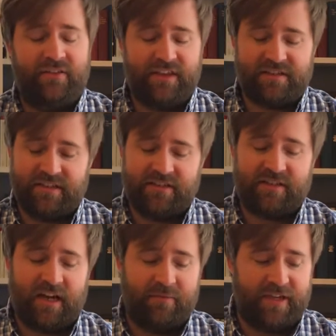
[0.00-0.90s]
This
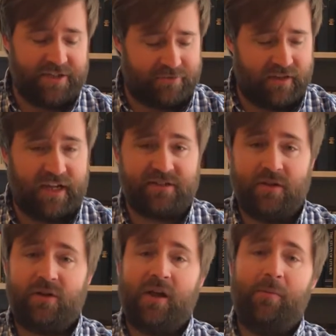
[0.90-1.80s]
is Israelites
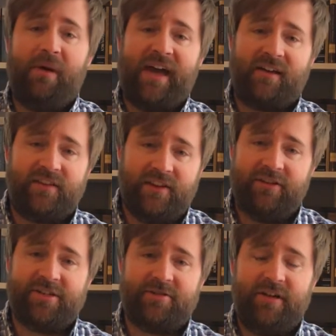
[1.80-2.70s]
looking back on the
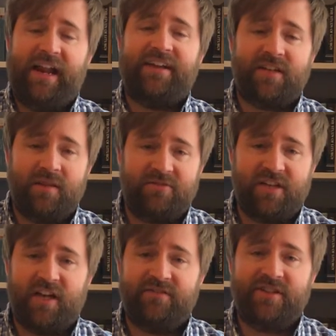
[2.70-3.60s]
history and asking
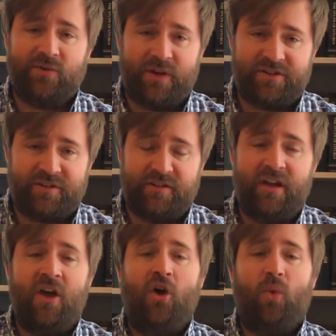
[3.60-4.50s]
themselves the question,
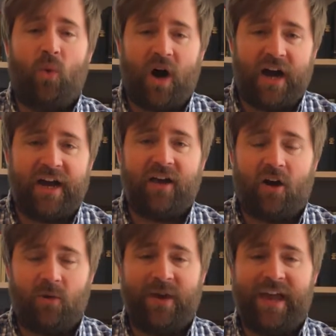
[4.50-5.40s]
why
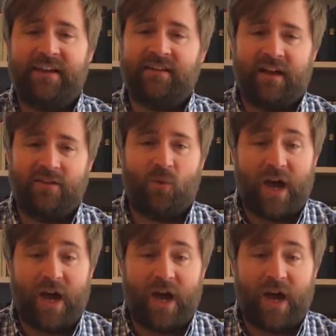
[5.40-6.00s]
are we exiled?